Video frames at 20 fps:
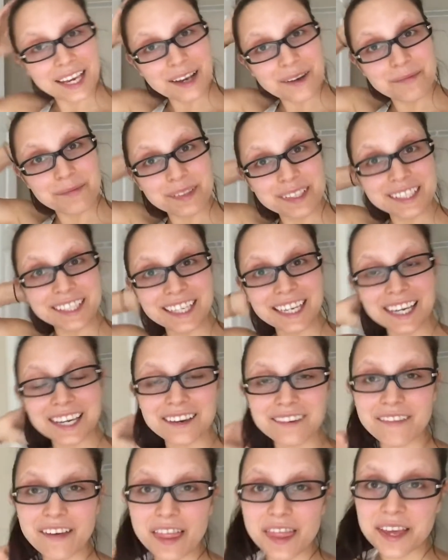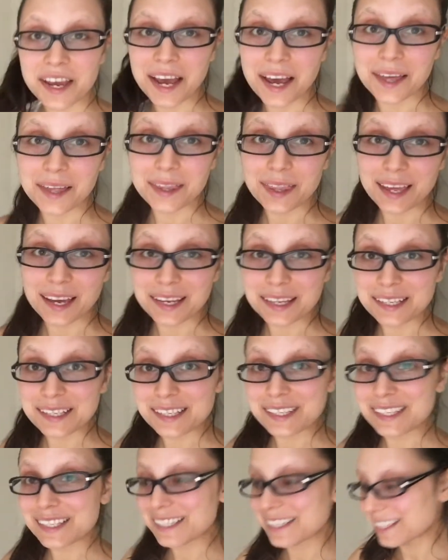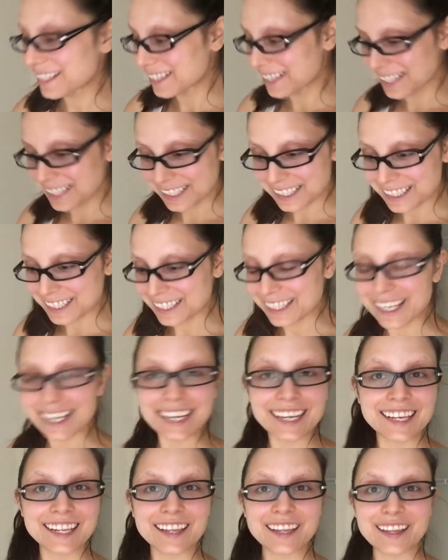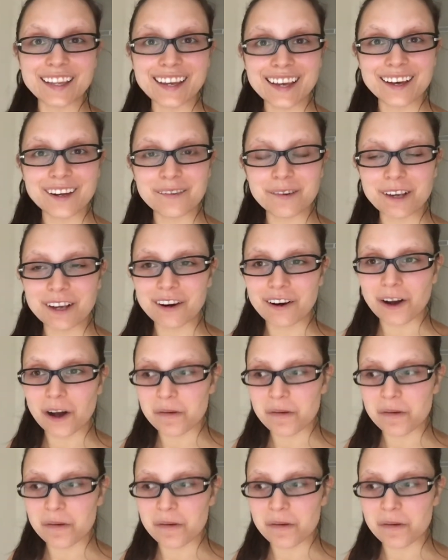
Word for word: can't believe that that's, this is it, that we are